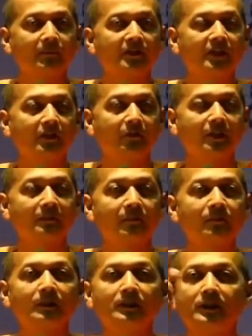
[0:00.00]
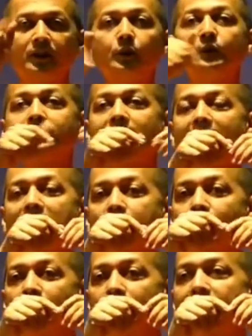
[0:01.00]
Survey. Q stands
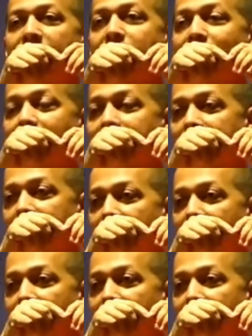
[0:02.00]
for question.